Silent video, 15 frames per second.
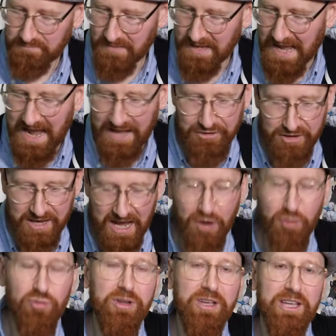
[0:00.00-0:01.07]
And you get a
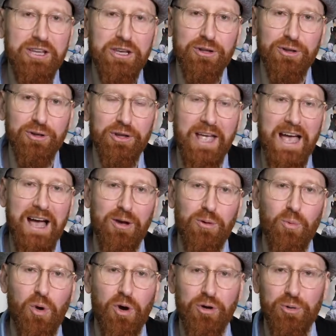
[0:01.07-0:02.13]
really good look at
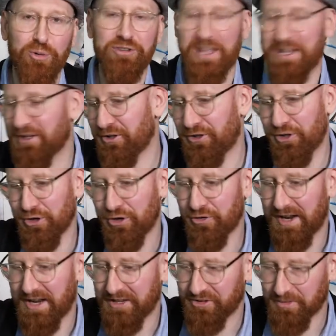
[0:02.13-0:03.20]
what goes into
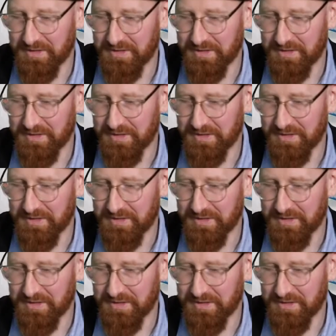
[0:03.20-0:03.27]
creating some of